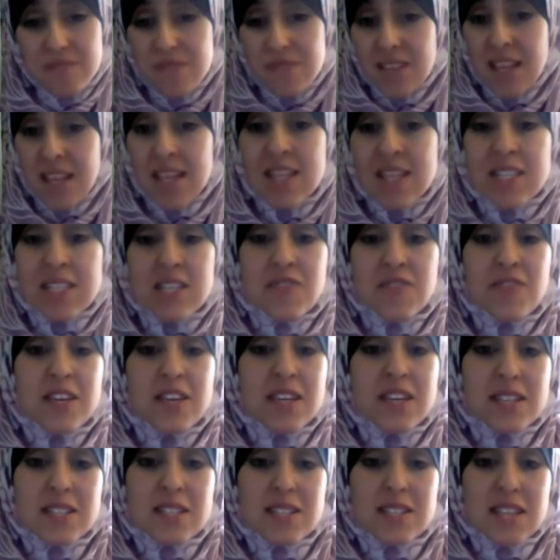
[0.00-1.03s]
And as if
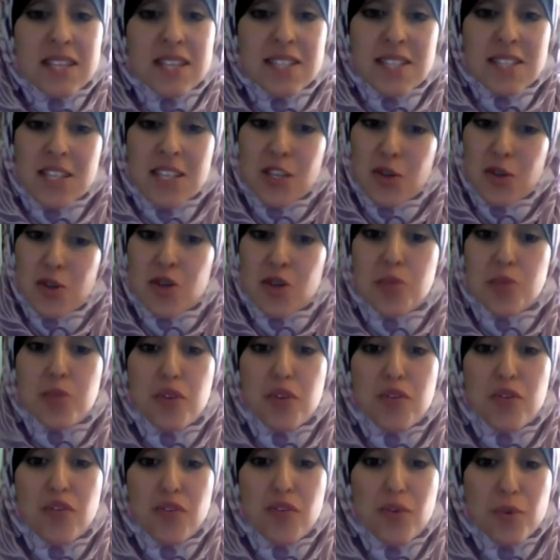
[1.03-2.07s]
He is testing you
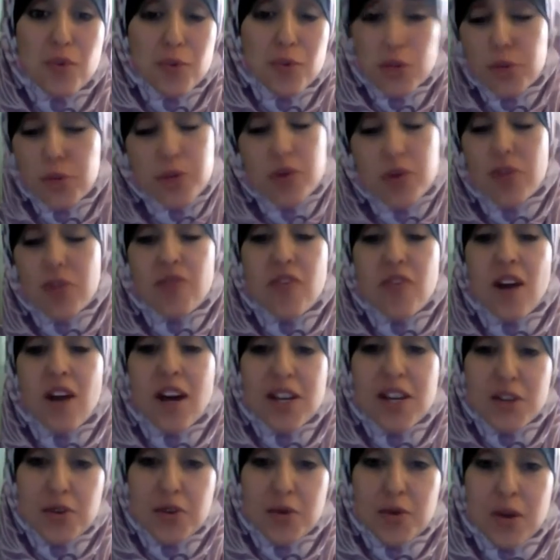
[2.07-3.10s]
to purify
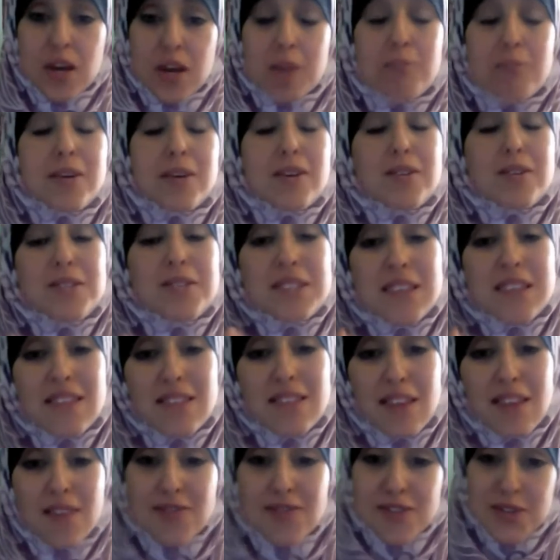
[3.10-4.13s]
you, because He
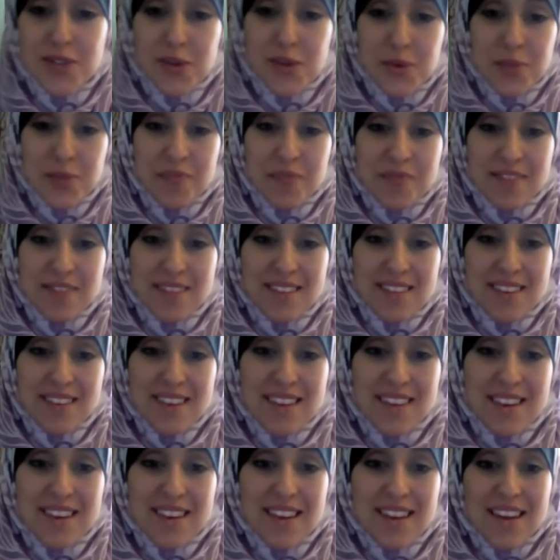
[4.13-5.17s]
loves you.
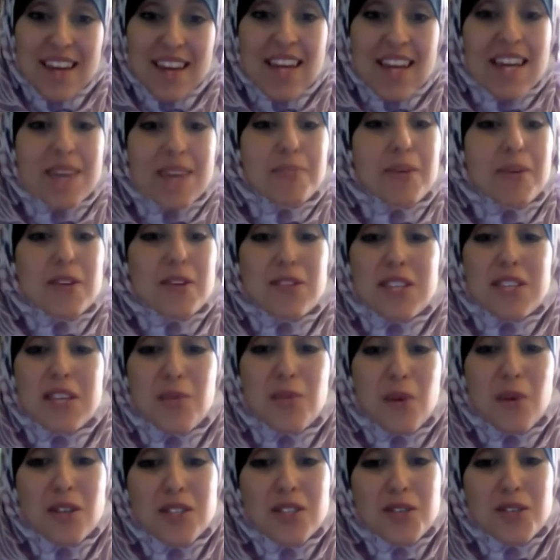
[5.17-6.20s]
Because He
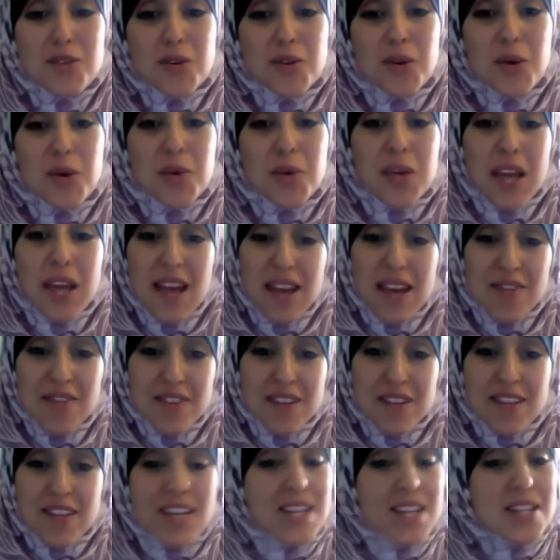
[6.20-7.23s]
wants you to go to heaven.
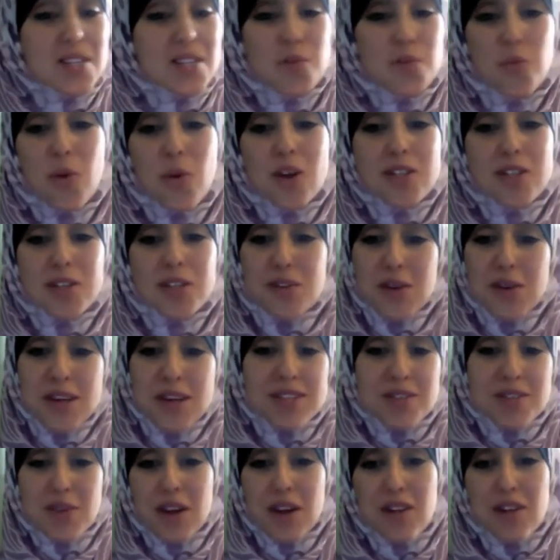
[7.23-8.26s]
He doesn't want you to
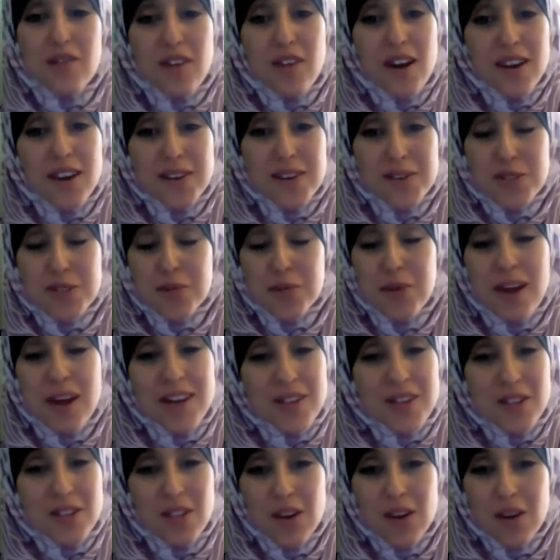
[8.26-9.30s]
enter hellfire.
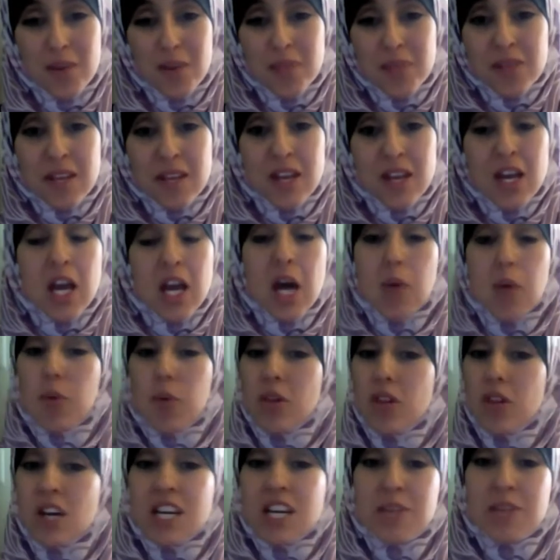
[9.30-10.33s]
SubhanAllah.
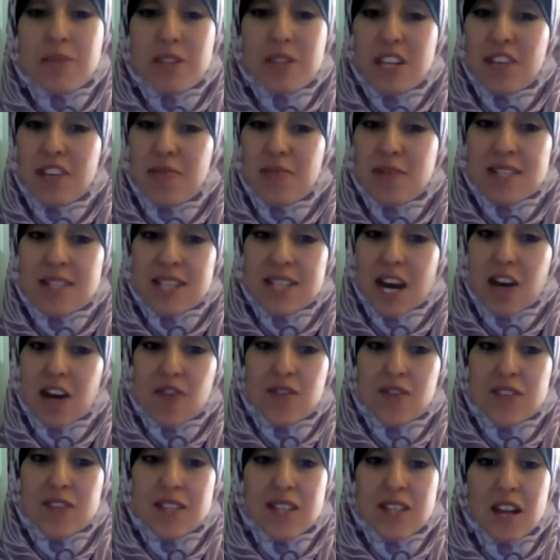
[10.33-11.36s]
Wallahi, believe me, it's out
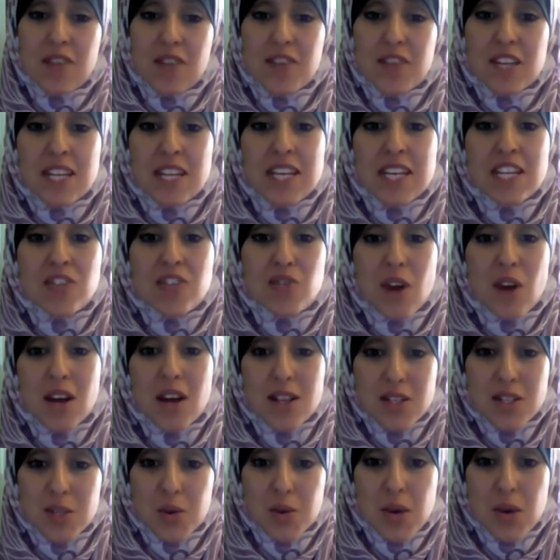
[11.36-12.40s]
of His love that He
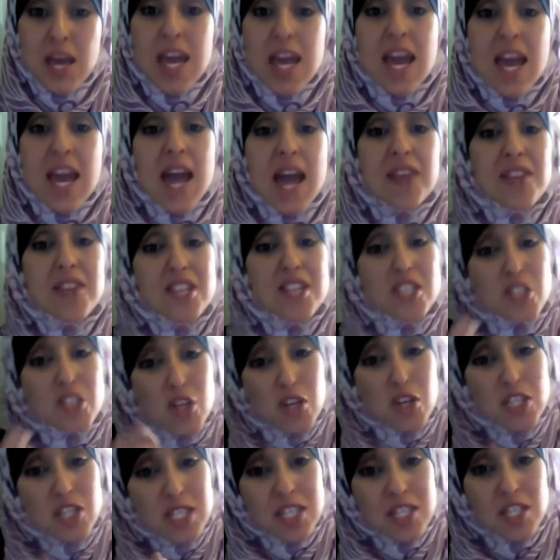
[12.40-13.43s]
trials you and then
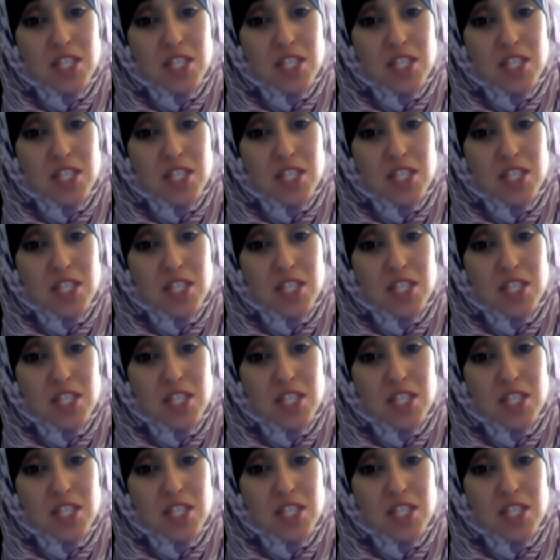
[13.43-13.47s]
turns this